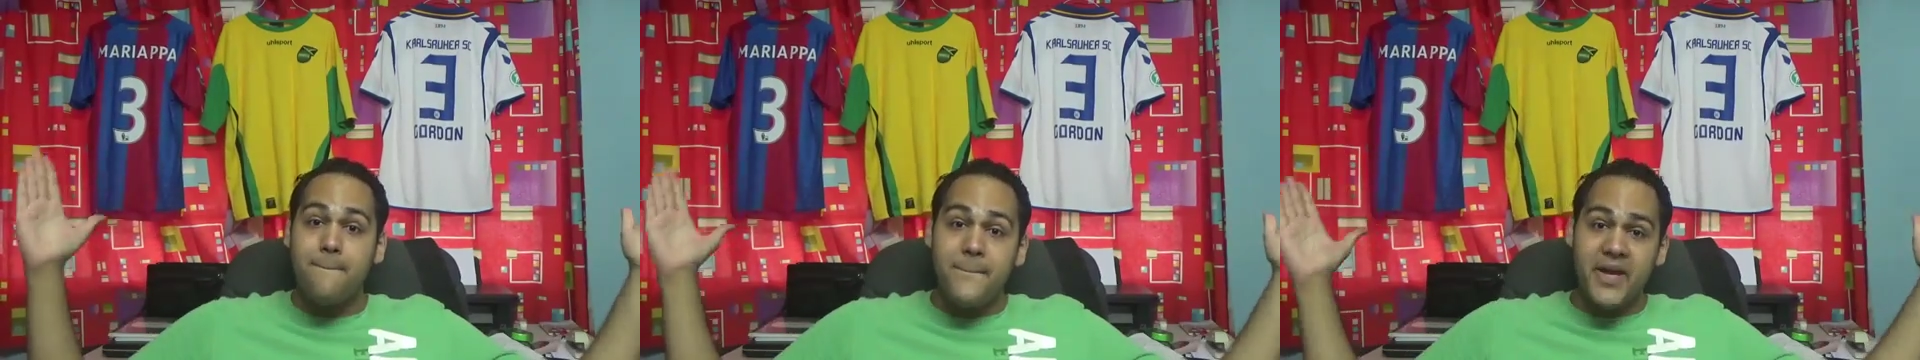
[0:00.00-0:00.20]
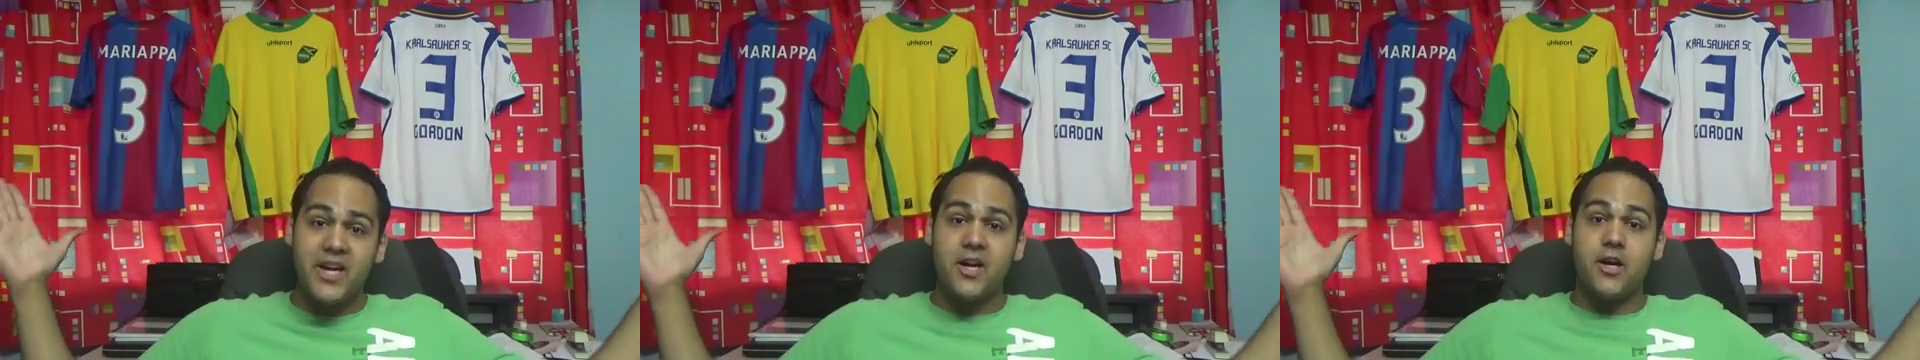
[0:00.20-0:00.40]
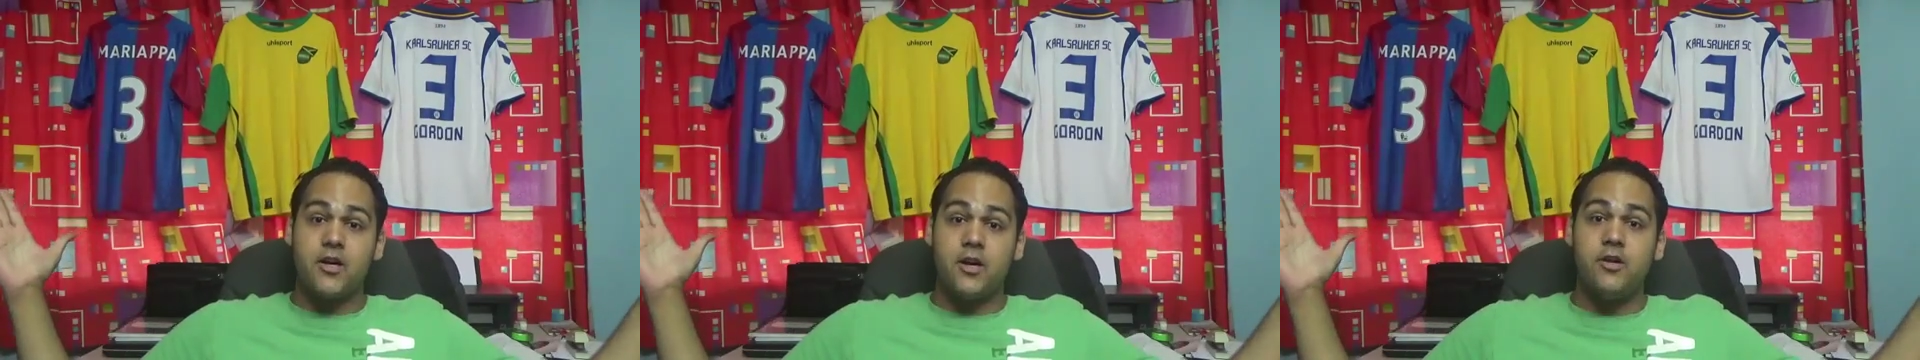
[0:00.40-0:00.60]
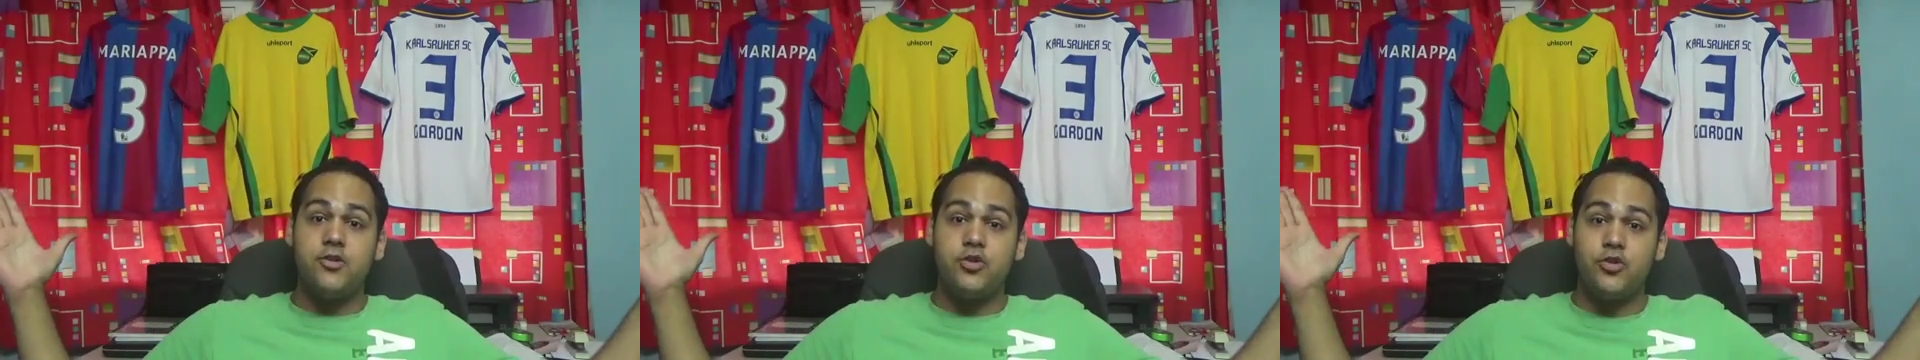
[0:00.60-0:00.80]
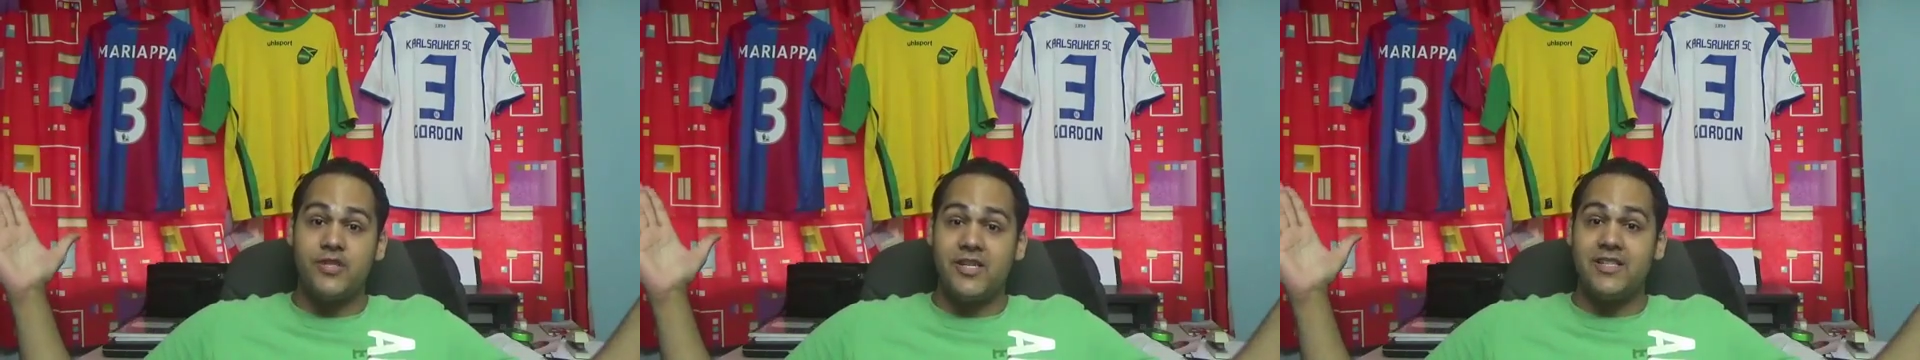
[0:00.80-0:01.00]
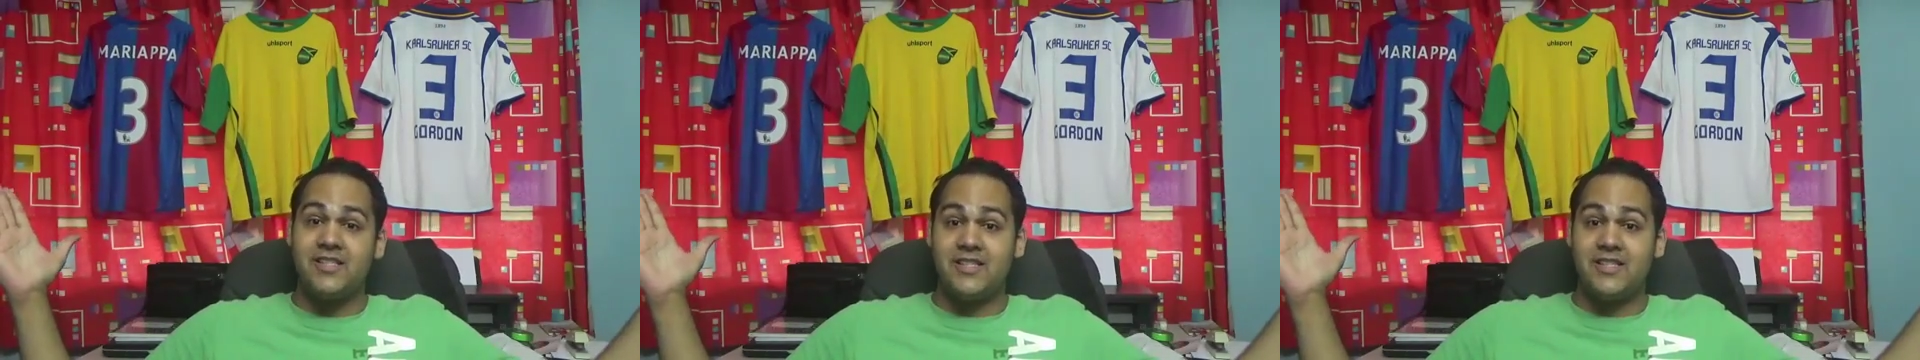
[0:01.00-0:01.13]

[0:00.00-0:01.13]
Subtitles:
bigger countries in